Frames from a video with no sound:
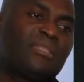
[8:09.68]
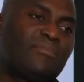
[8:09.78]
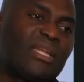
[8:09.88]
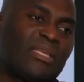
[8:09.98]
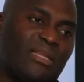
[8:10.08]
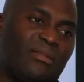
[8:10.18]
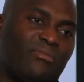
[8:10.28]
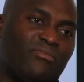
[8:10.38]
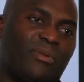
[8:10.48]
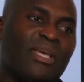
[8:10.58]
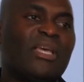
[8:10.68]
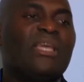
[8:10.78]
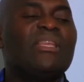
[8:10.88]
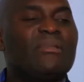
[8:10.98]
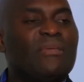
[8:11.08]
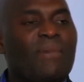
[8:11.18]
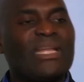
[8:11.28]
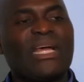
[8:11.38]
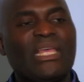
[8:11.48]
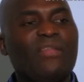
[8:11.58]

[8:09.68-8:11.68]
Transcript: this man that killed Lumumba, the man that